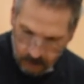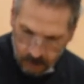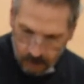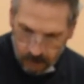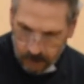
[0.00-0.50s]

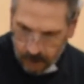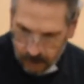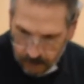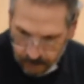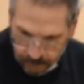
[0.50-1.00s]
You know,
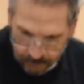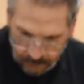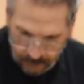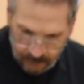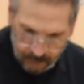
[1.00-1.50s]
you
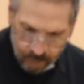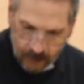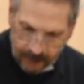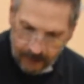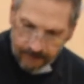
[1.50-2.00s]

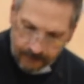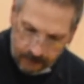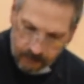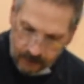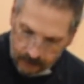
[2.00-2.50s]
might have to
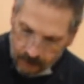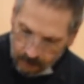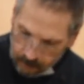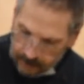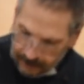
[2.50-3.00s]
spend the
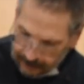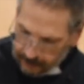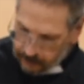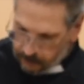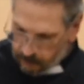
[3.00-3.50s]
holidays